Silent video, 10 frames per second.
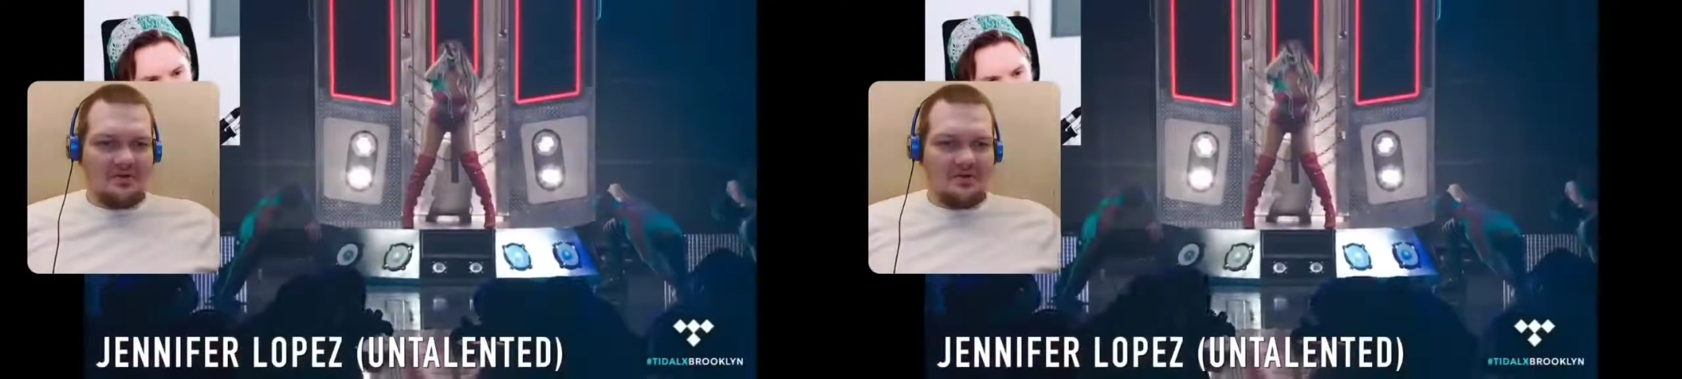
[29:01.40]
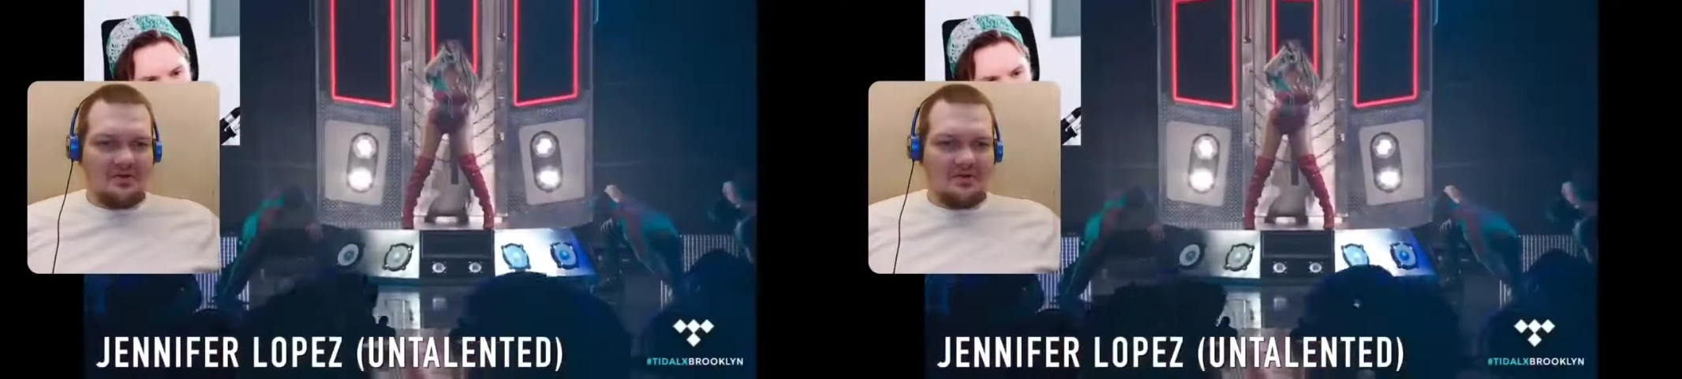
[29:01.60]

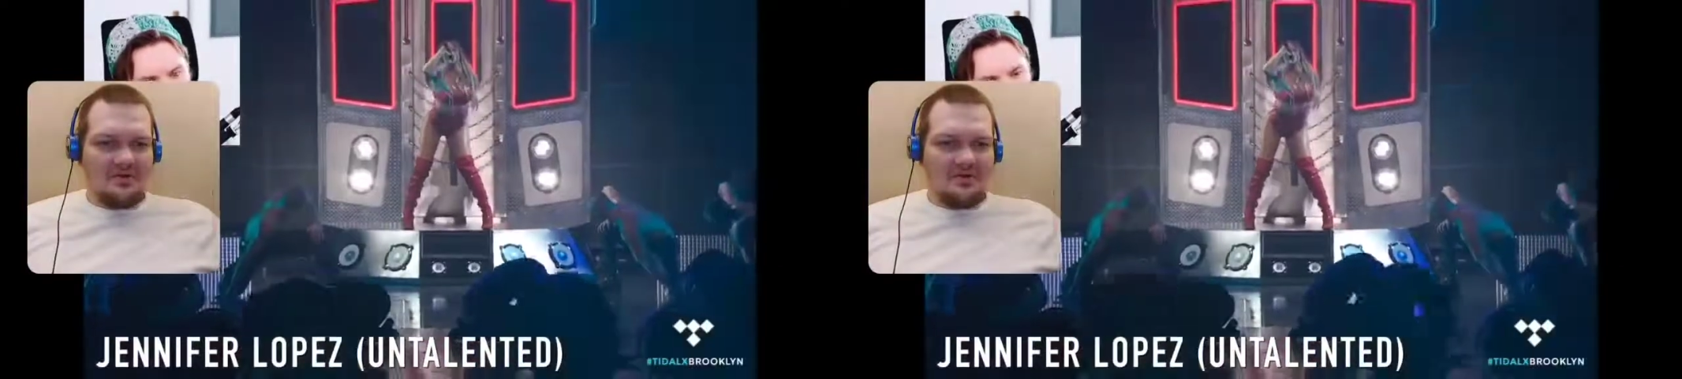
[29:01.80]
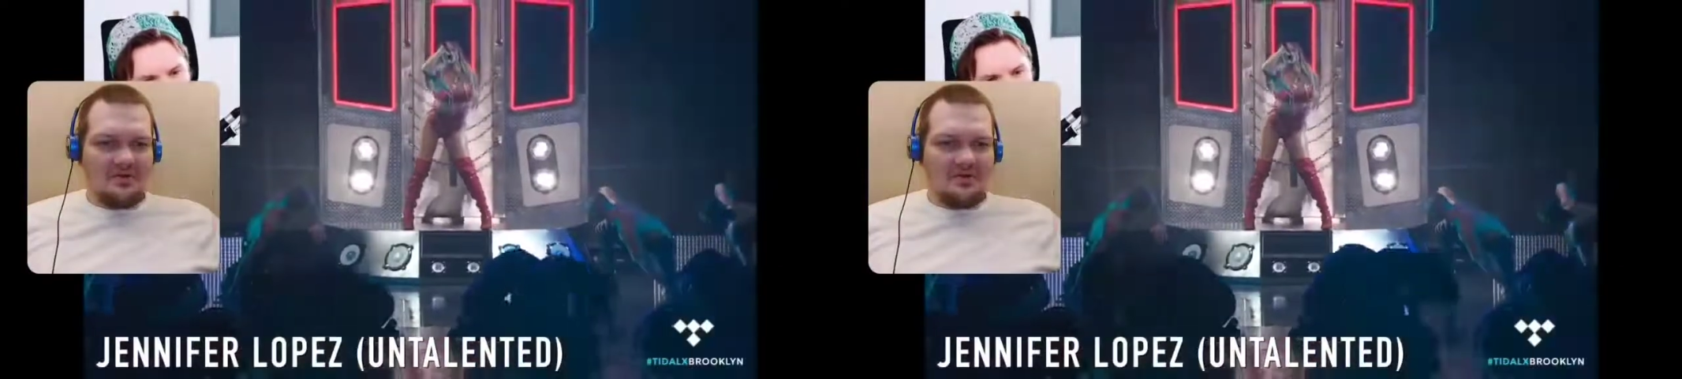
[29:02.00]

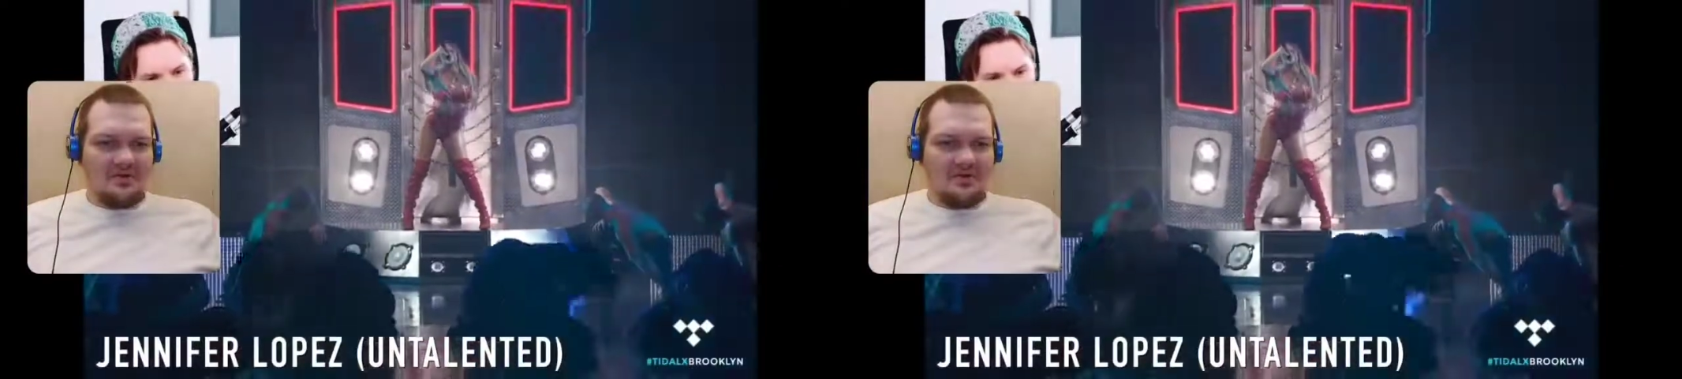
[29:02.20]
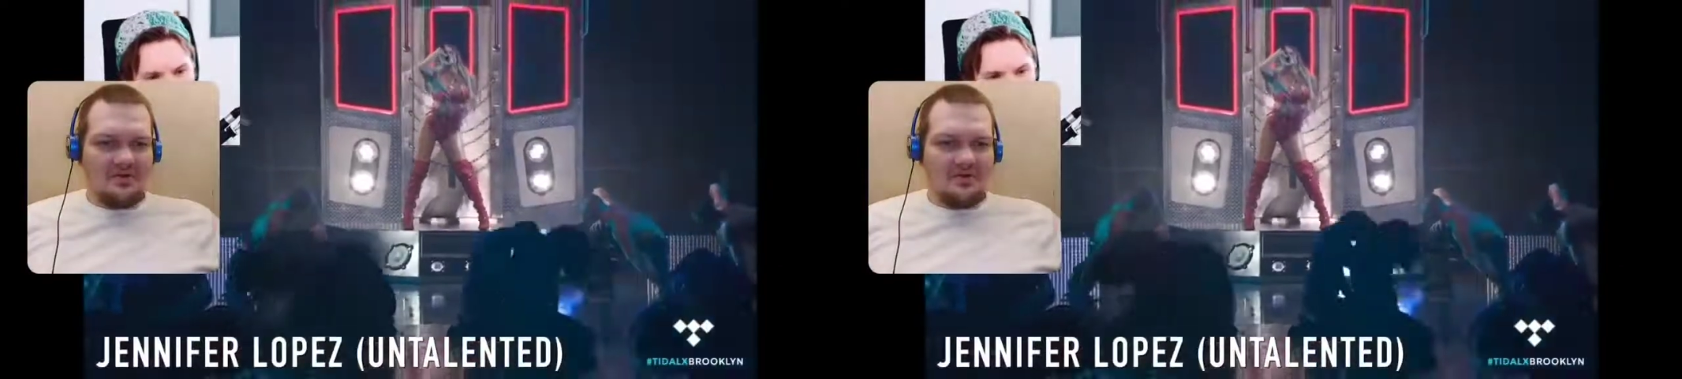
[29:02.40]

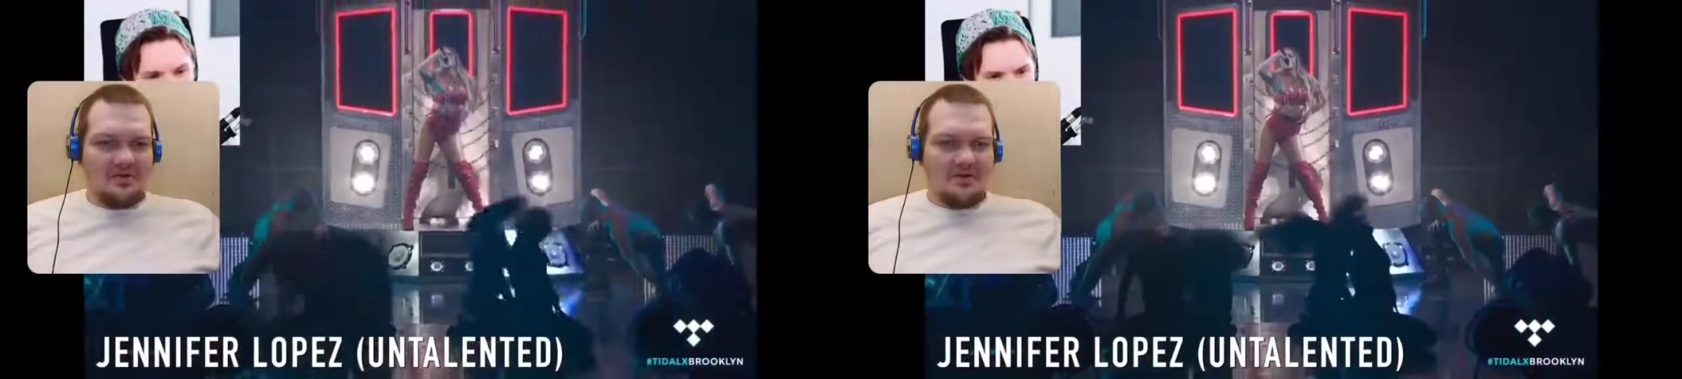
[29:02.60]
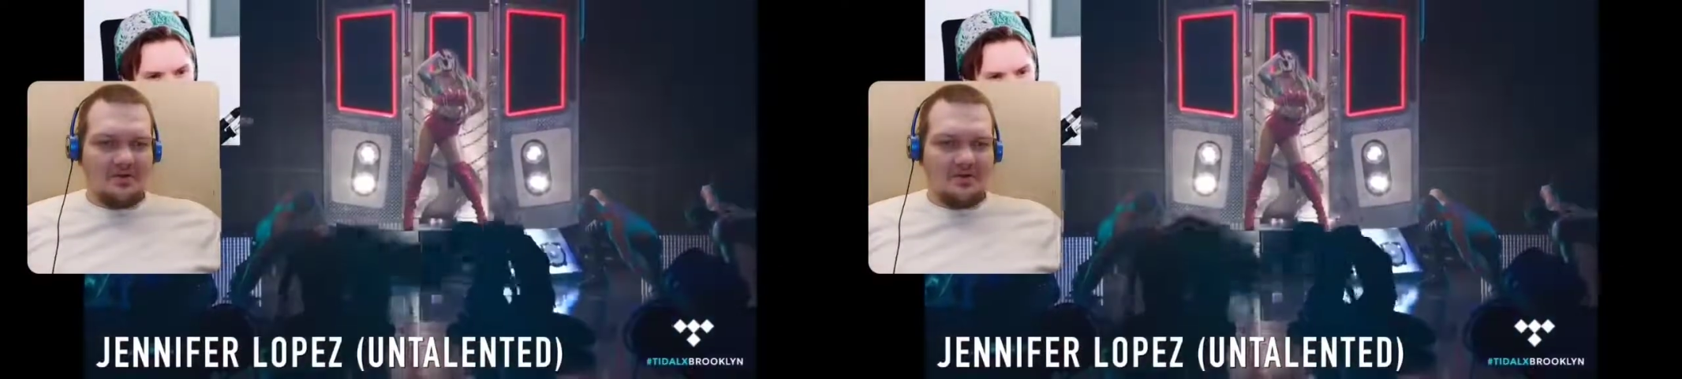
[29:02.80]

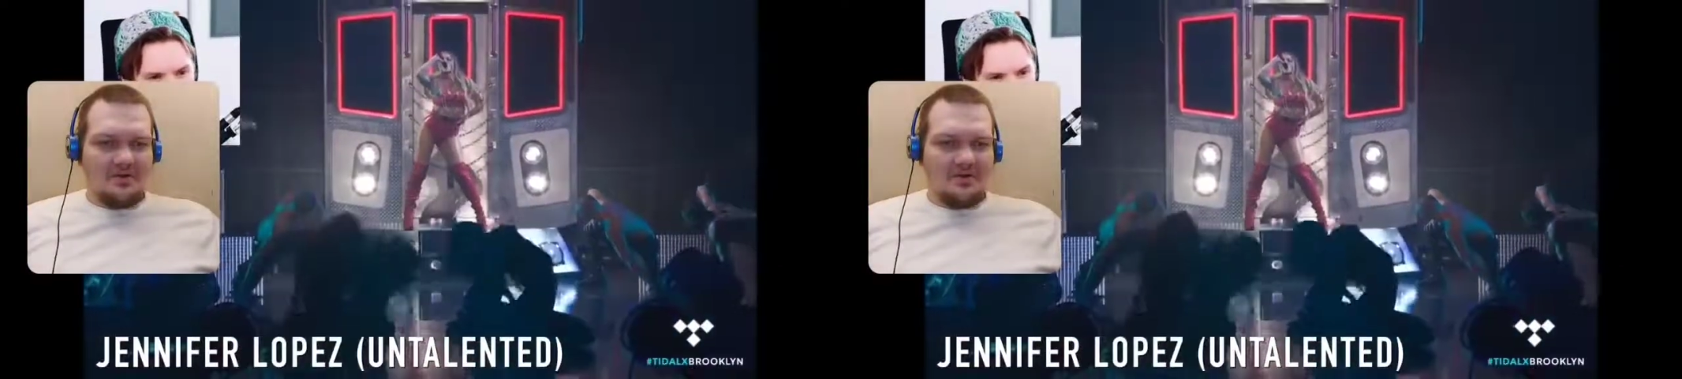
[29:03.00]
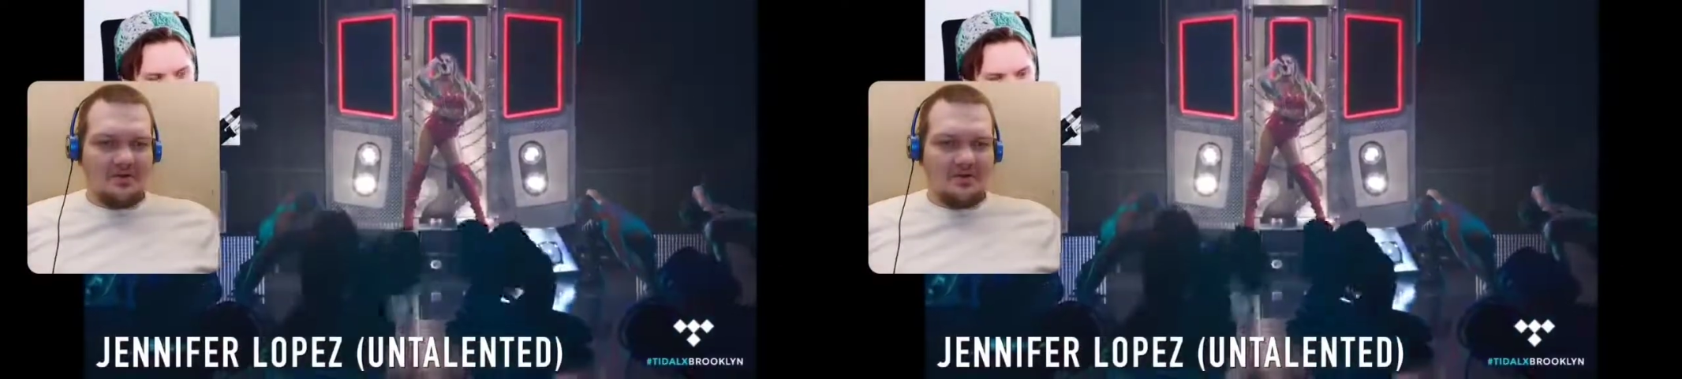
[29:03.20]
Nothing is said.